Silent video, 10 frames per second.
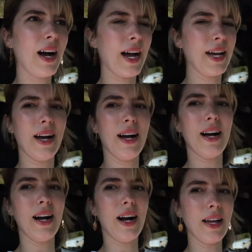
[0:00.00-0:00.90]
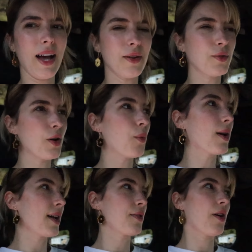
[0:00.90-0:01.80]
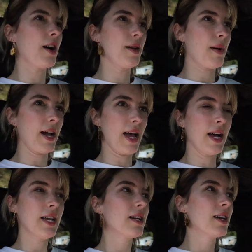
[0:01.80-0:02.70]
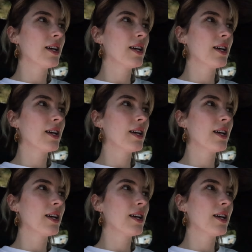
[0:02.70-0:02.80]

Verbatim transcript: I don't know what I thought in my head.